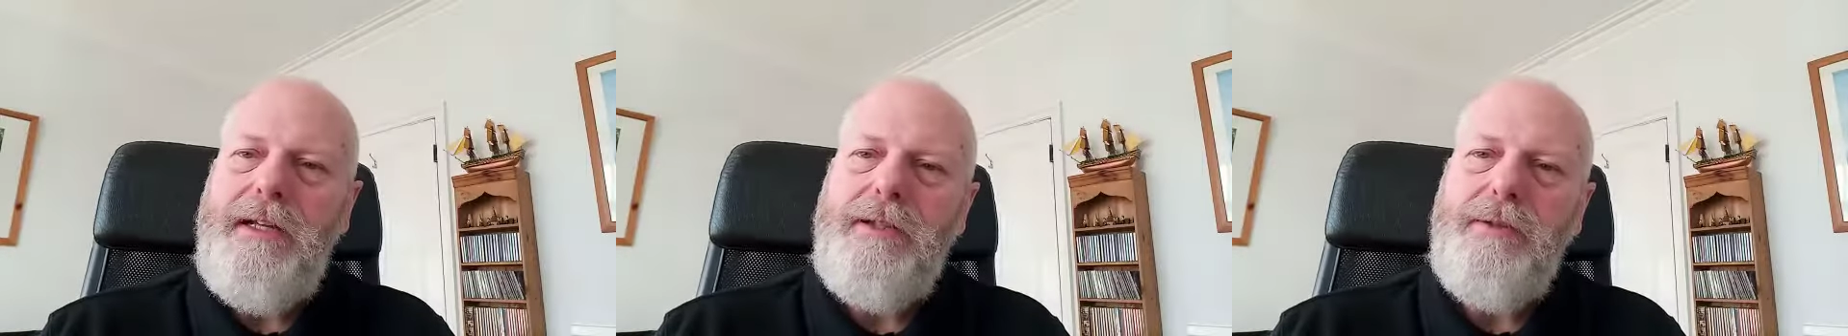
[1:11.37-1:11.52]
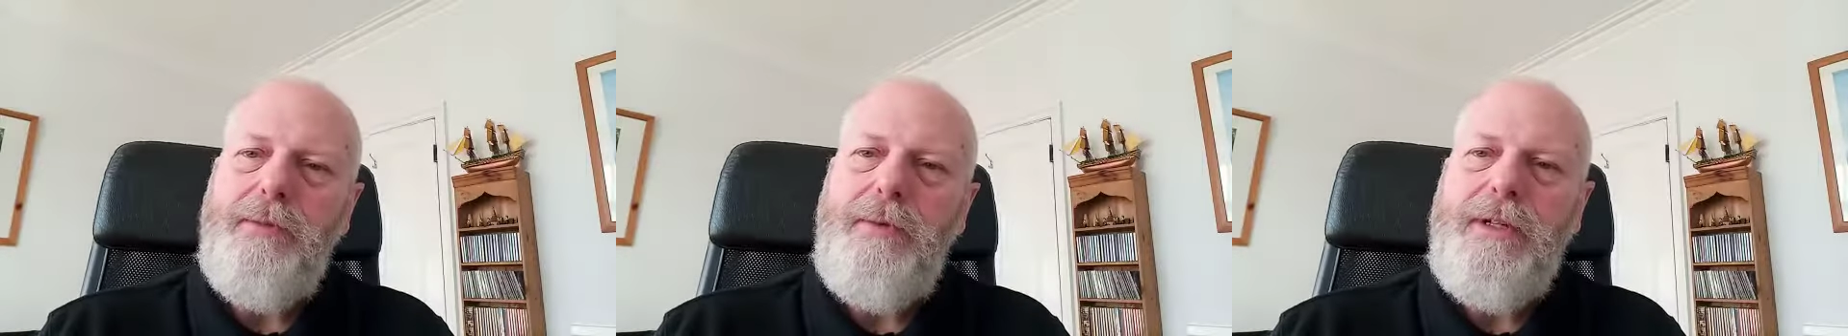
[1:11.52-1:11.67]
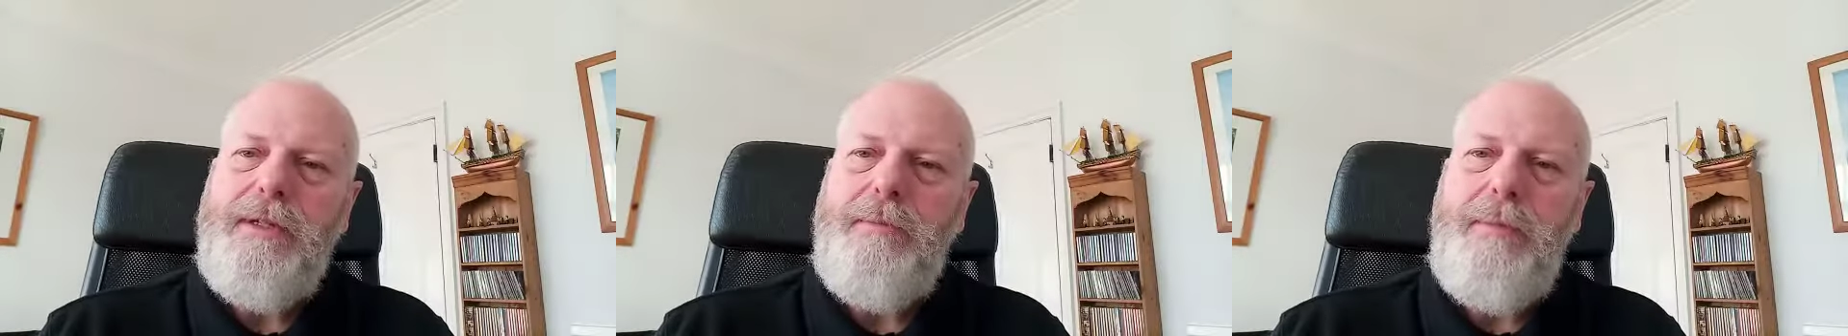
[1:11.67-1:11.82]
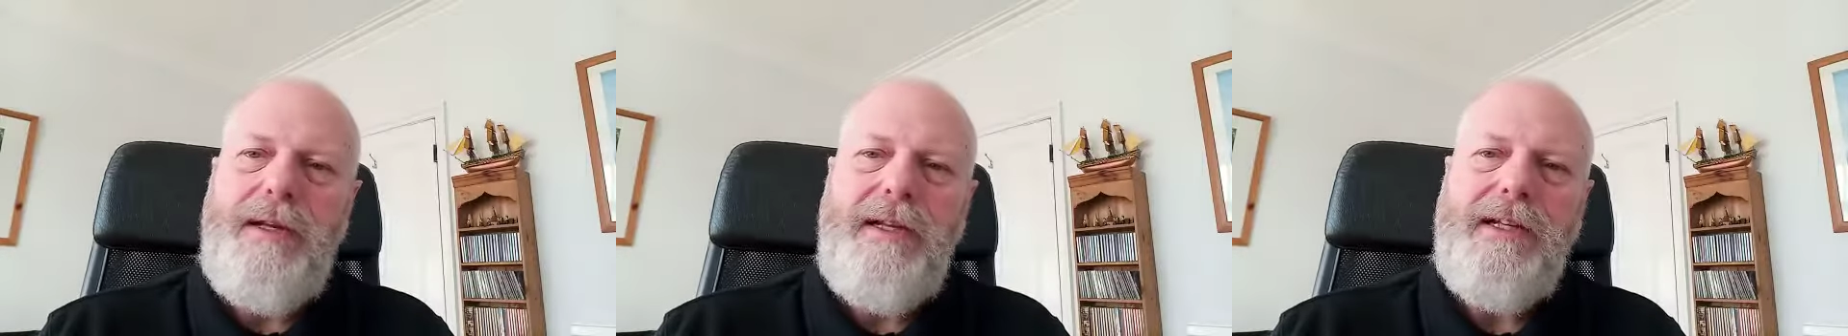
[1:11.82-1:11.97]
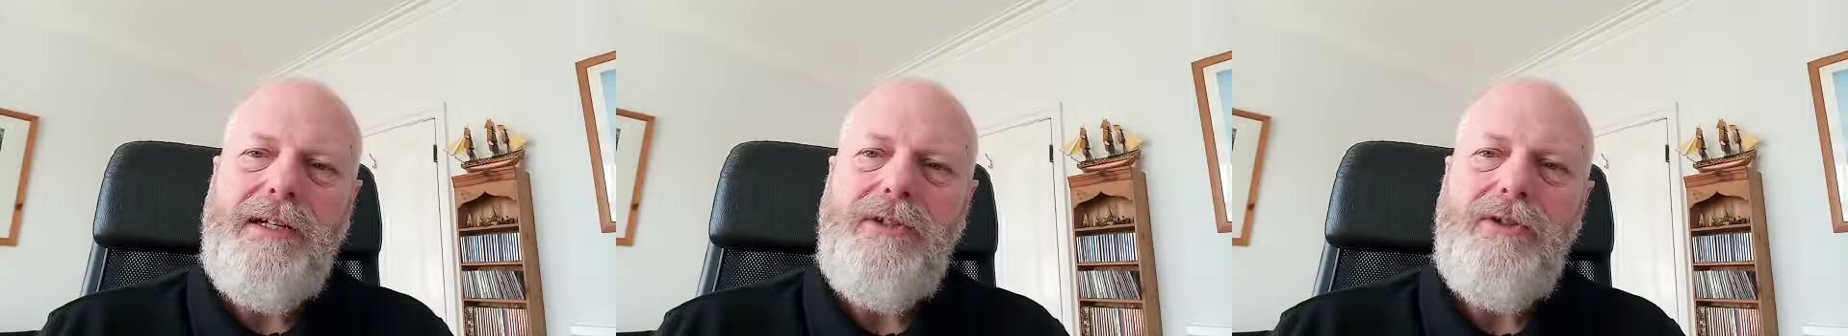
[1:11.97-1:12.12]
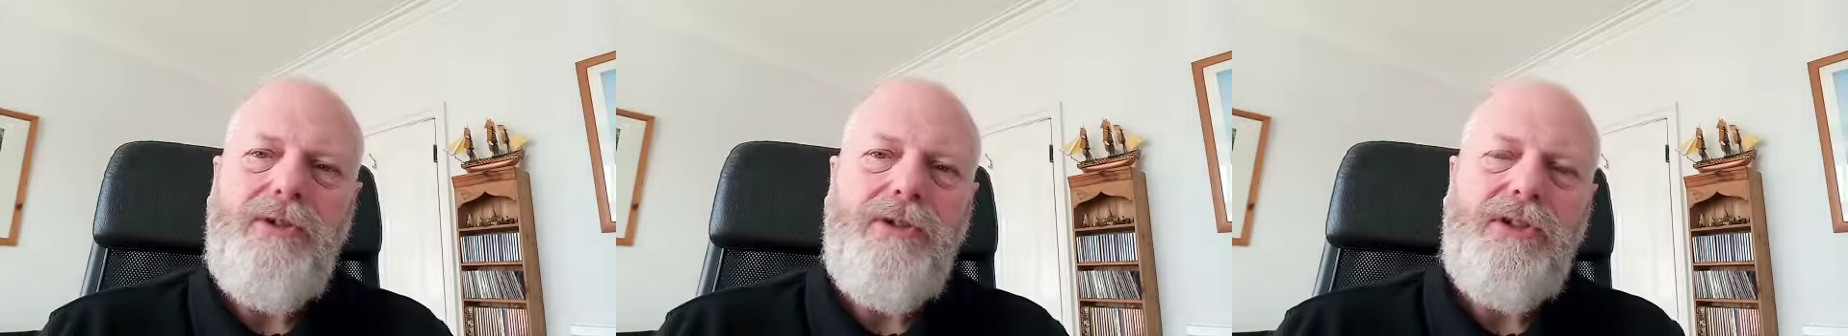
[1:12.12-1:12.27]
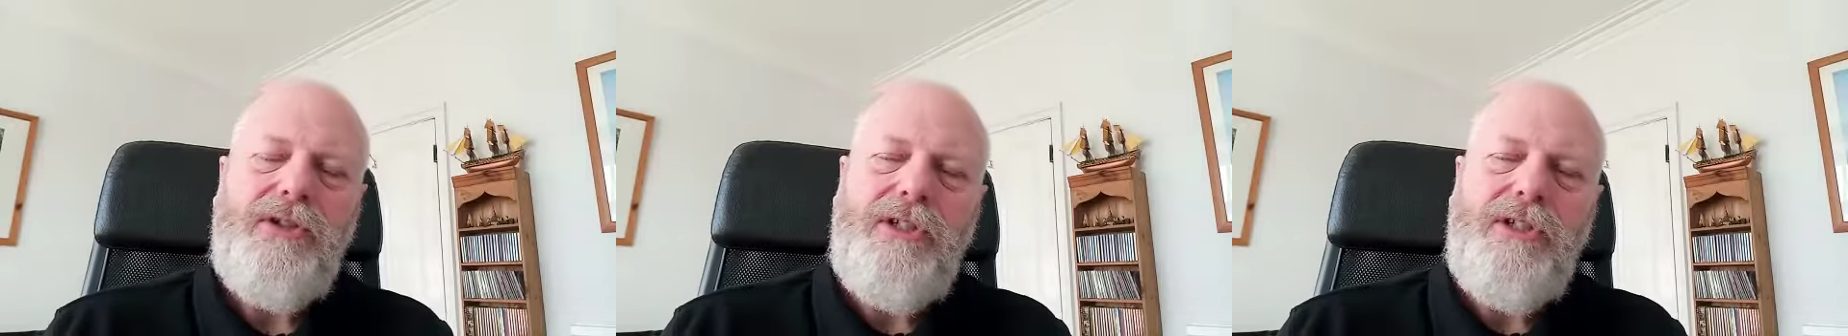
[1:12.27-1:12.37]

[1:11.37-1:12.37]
it's always been a good